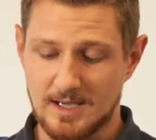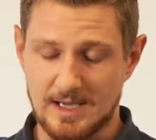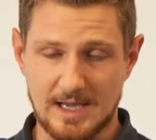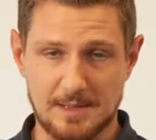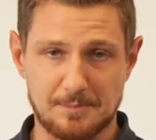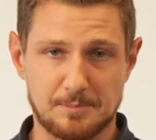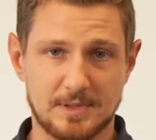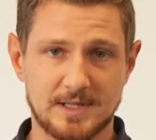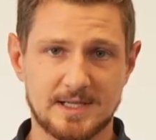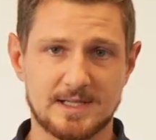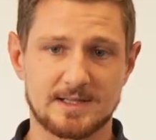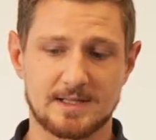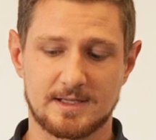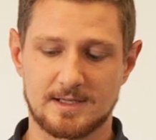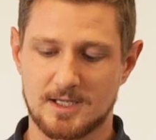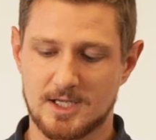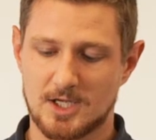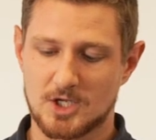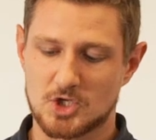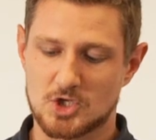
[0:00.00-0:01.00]
At
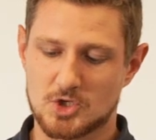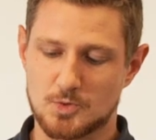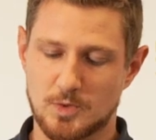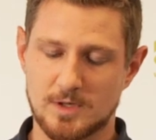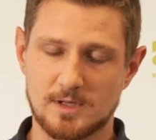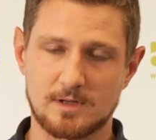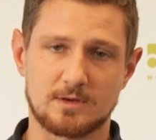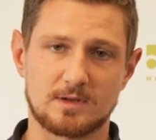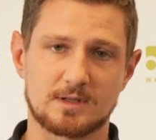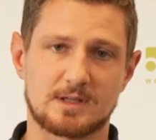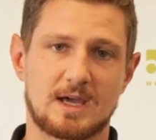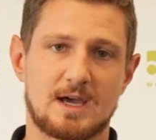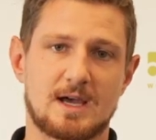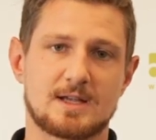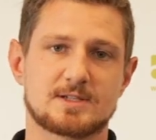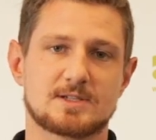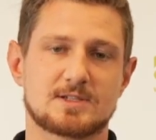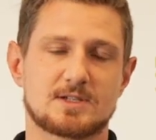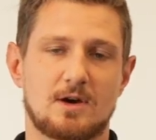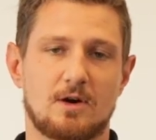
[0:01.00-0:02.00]
Blickle, spring-loaded
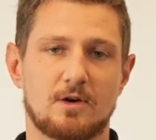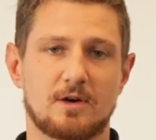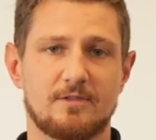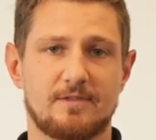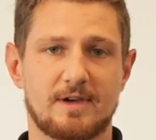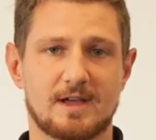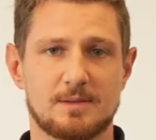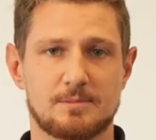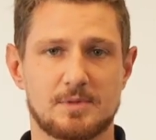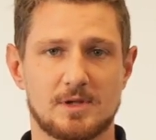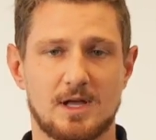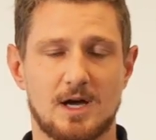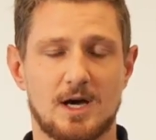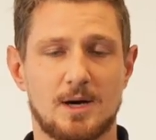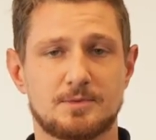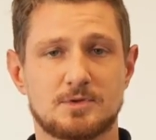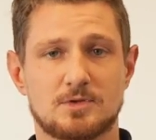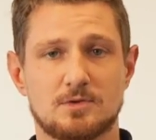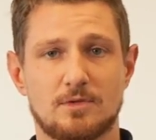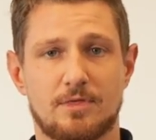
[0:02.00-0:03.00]
casters are available
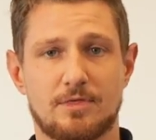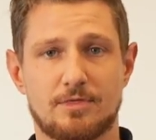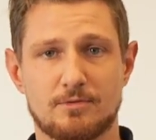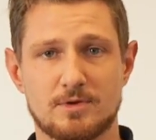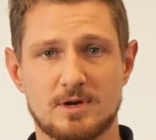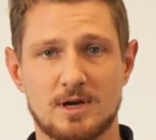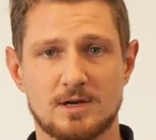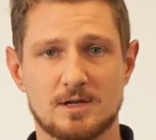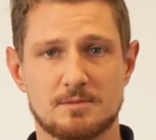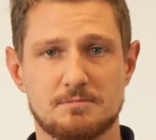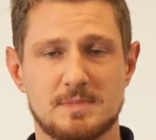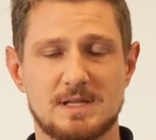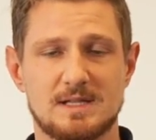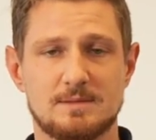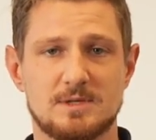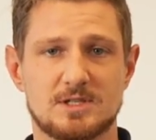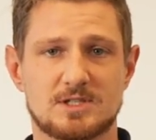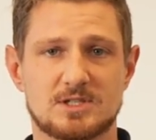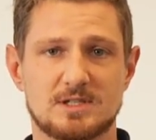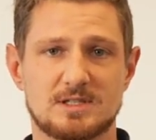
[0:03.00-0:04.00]
up to 300
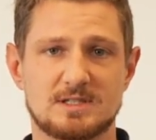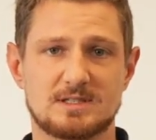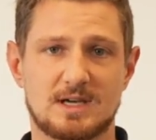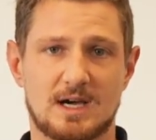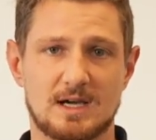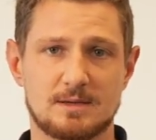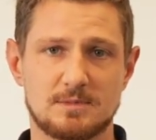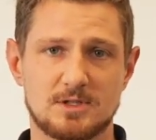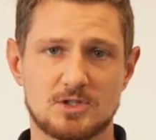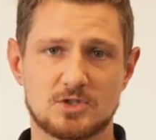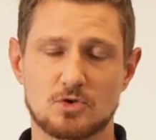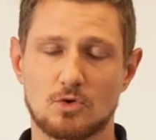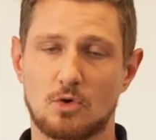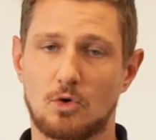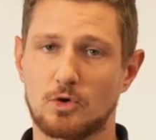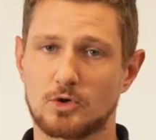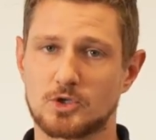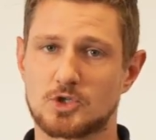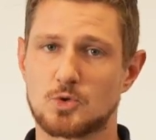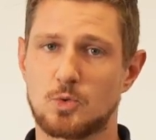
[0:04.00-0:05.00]
mm in diameter
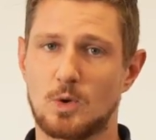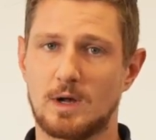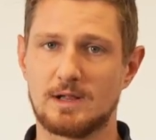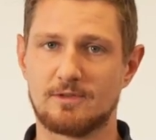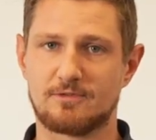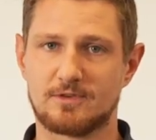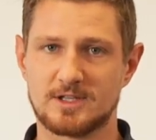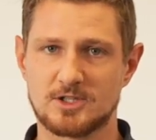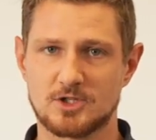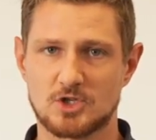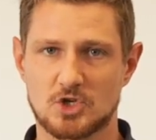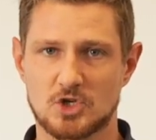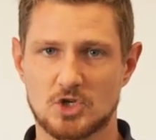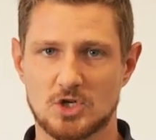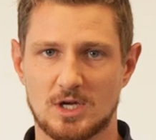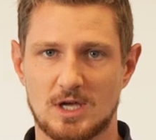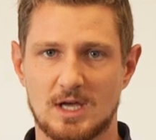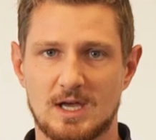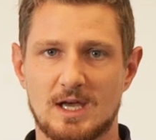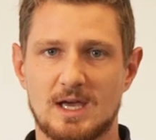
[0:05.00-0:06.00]
or 12 in,
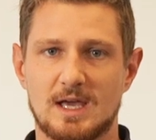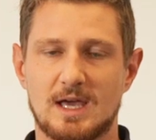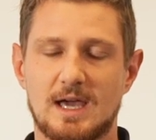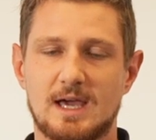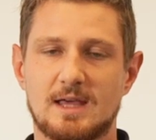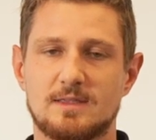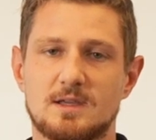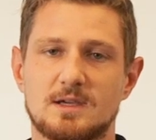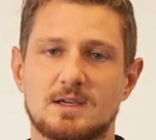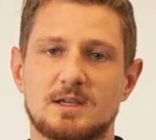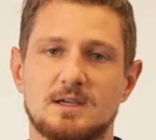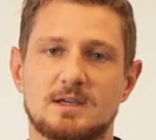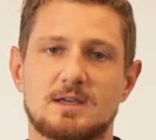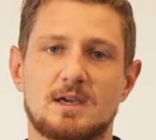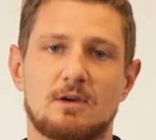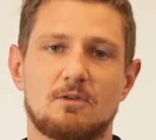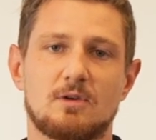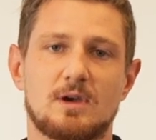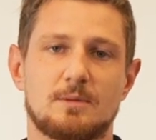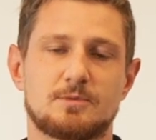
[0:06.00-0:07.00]
and they can
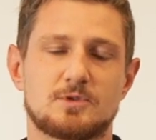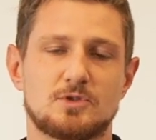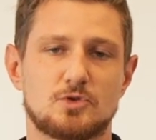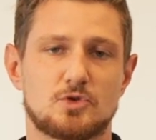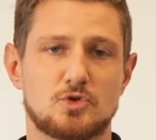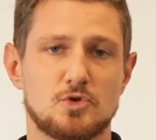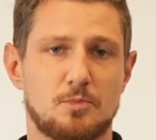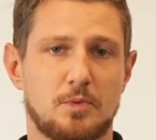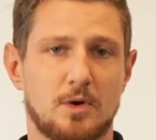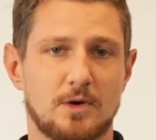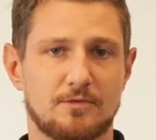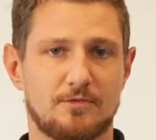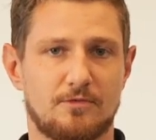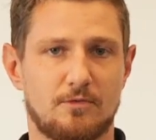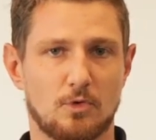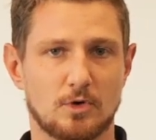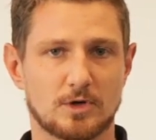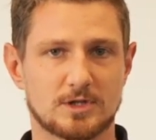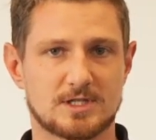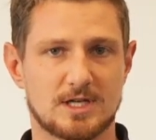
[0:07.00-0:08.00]
carry up to
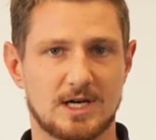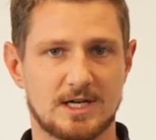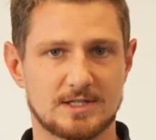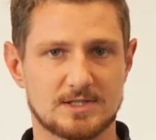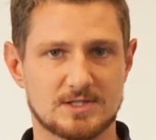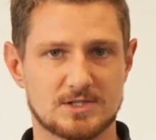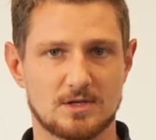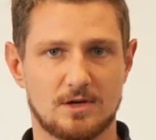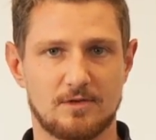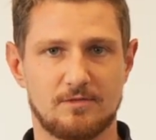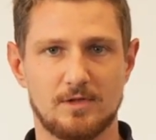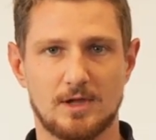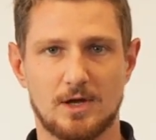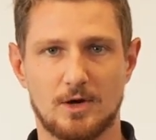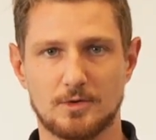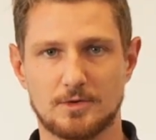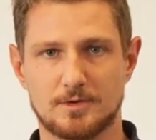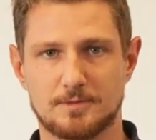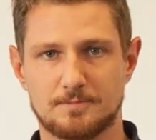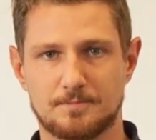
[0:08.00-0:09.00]
2.4 tons of
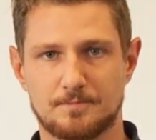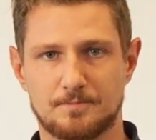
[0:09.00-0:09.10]
load.